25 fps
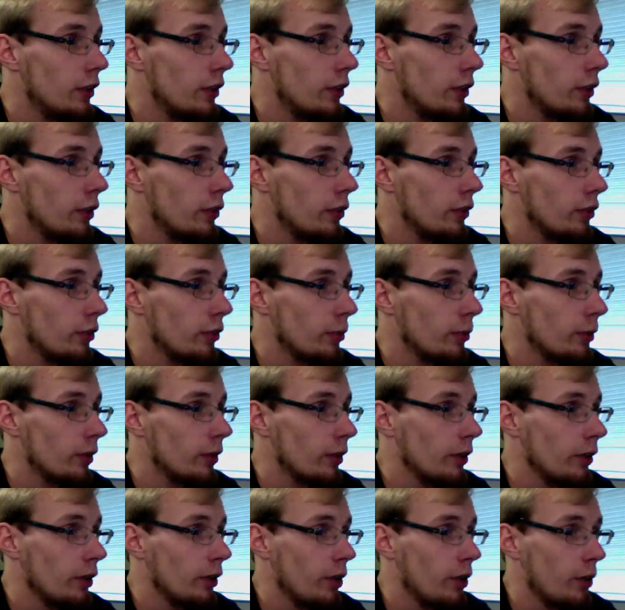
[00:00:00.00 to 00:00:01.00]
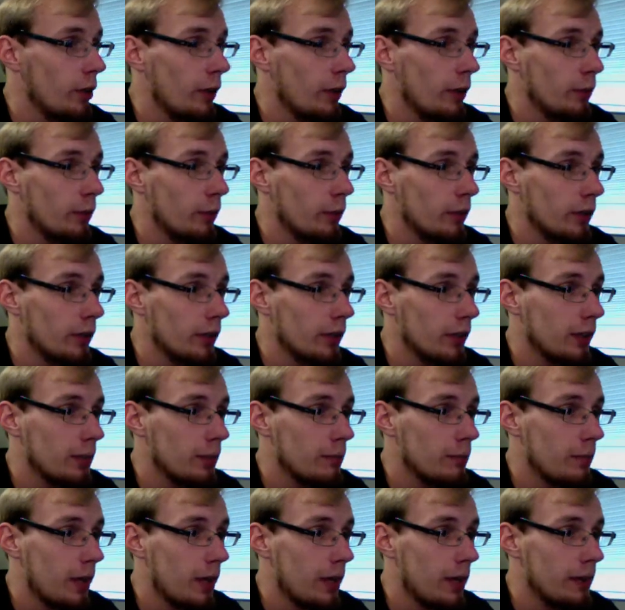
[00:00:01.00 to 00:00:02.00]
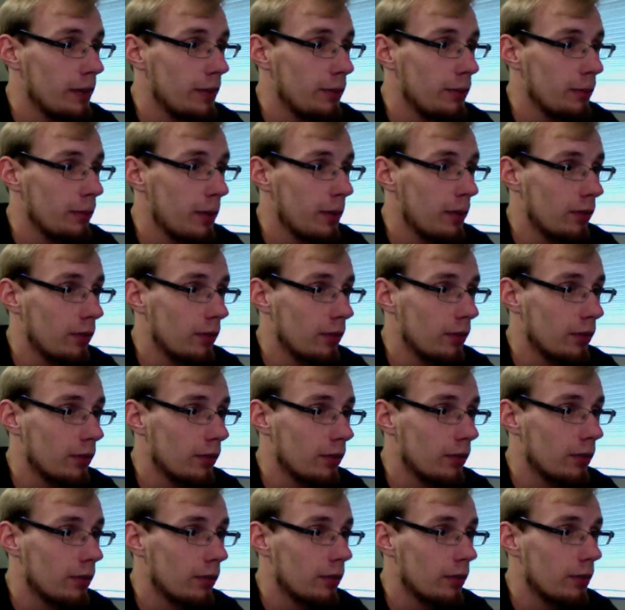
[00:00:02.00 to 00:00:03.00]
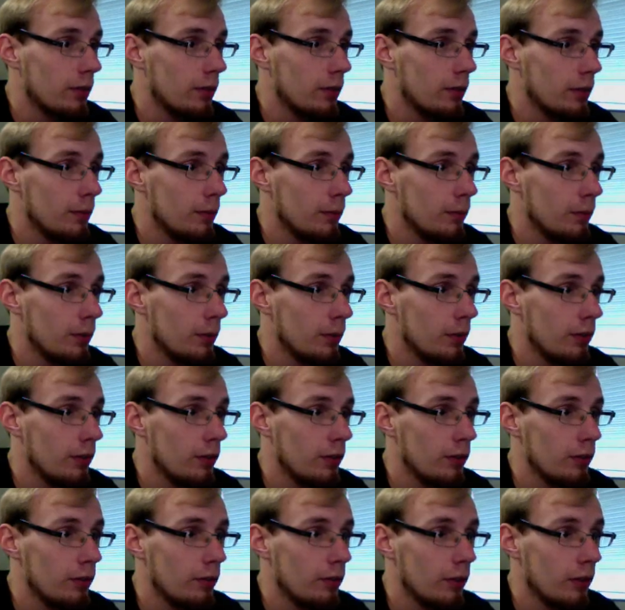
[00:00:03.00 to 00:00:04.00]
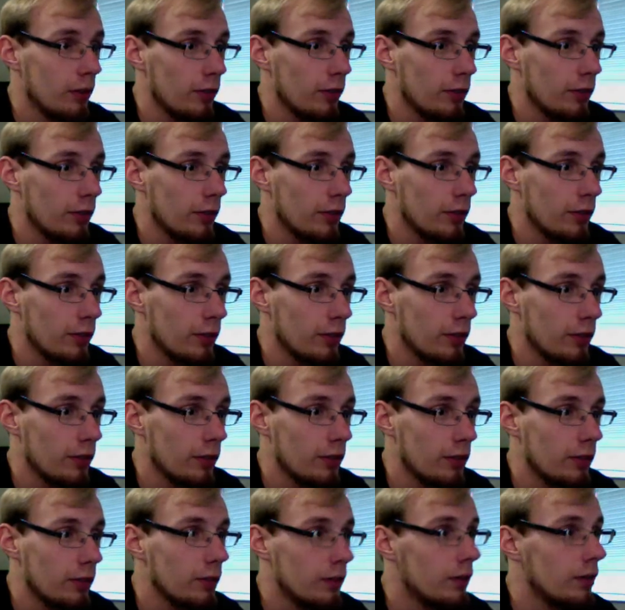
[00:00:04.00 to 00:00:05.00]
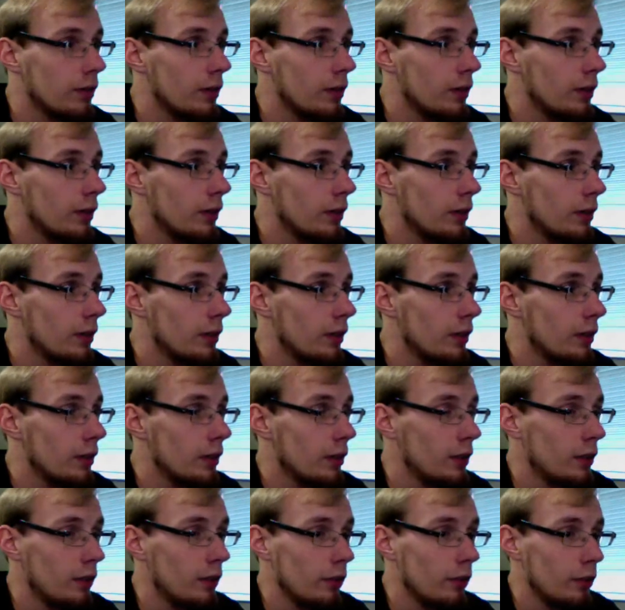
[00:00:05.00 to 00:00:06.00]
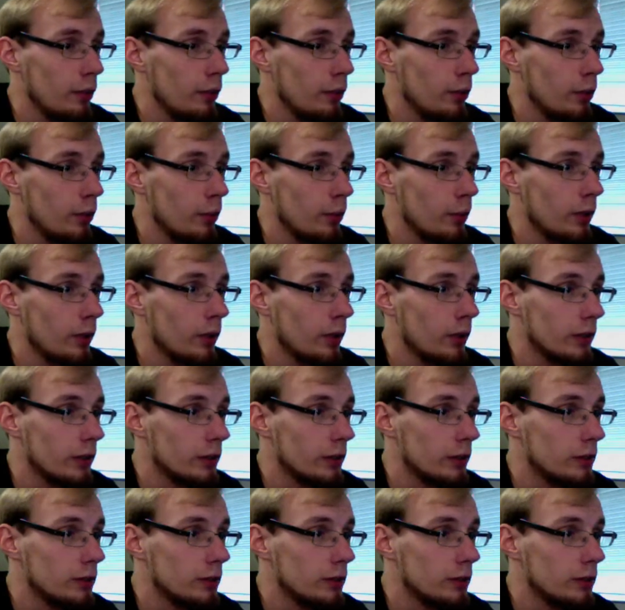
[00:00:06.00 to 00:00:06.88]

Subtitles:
So we're going to go ahead and we're going to combine these meshes, merge these vertices, 2 to 1,